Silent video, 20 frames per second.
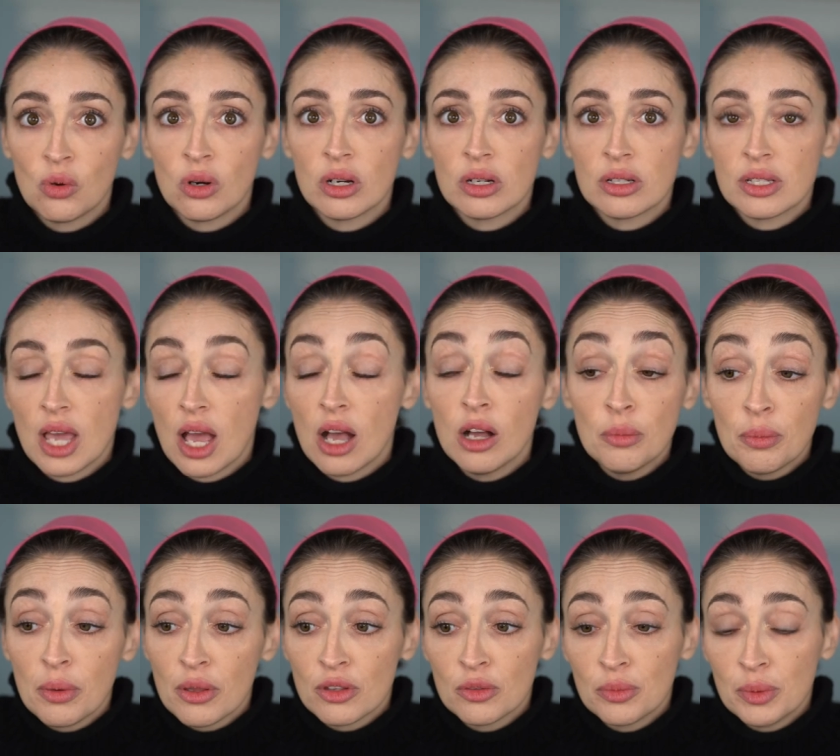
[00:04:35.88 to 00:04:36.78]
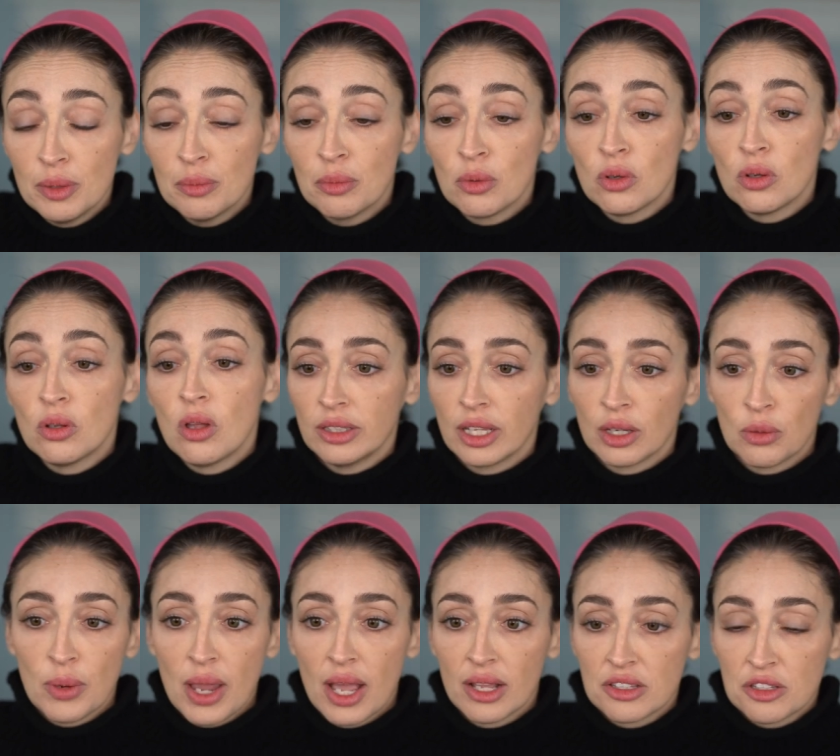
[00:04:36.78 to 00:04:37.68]
or to help other people. Like
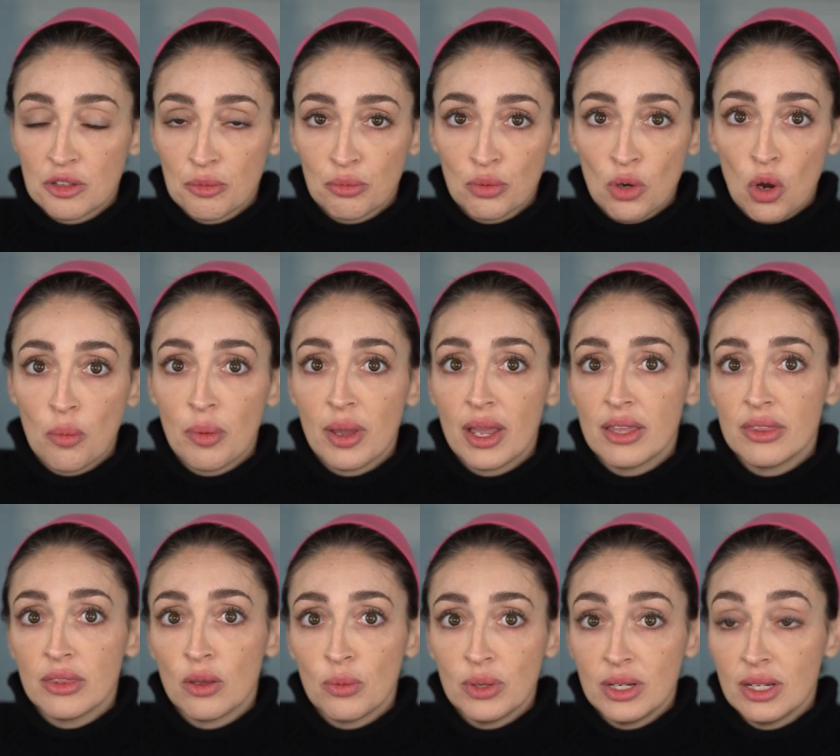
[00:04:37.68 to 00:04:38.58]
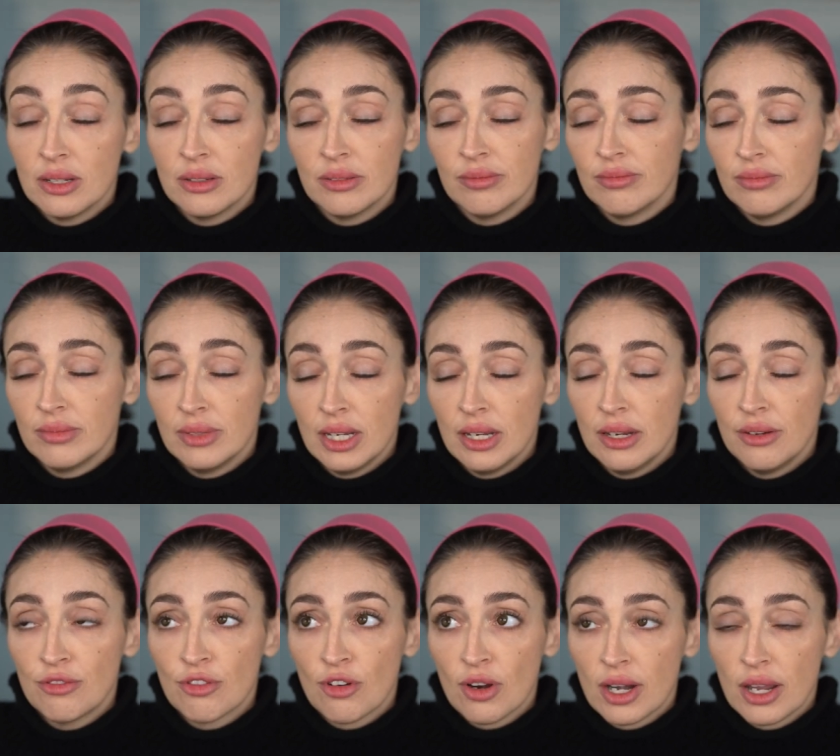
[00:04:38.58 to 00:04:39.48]
we had some propane that we didn't
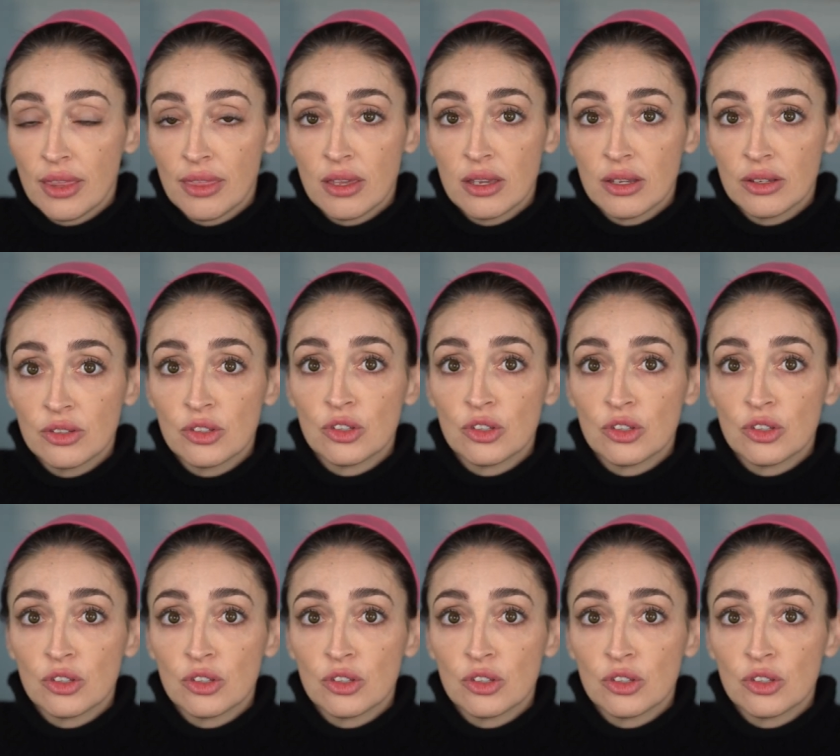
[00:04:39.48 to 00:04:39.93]
need for anything,